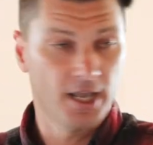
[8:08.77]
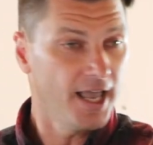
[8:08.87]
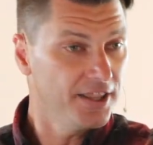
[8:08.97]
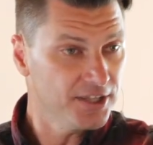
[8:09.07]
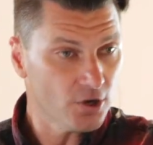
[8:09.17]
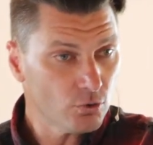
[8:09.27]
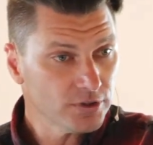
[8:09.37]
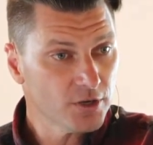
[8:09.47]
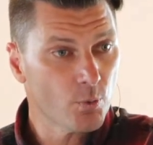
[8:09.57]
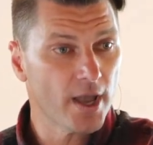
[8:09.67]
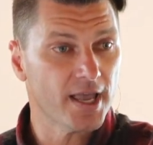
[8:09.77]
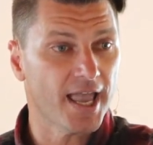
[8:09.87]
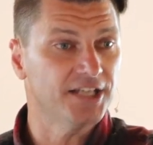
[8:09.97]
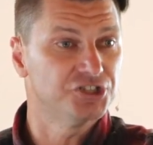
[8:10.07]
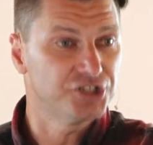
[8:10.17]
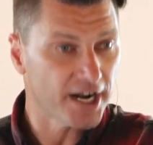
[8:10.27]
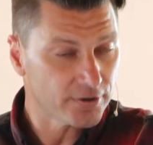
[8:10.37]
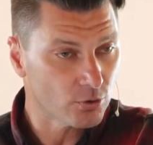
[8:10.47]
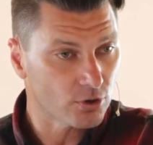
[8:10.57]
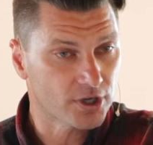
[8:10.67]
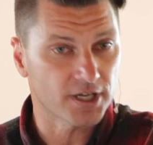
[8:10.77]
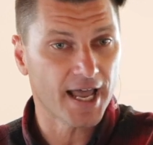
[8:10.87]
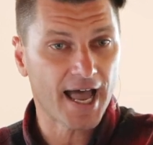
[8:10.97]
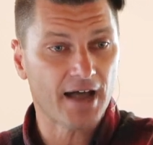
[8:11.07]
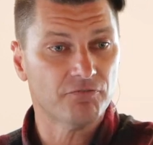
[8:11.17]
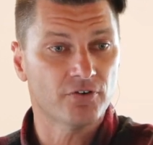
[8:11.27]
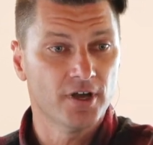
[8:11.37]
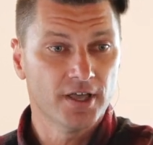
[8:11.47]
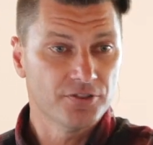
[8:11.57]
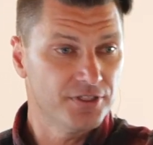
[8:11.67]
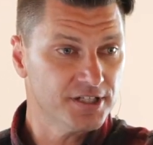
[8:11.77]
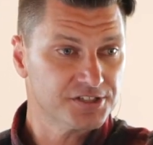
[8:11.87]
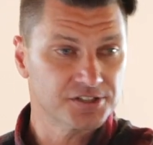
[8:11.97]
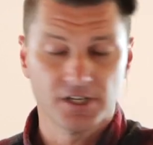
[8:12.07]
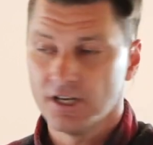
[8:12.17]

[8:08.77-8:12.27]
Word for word: And the only way a general could have this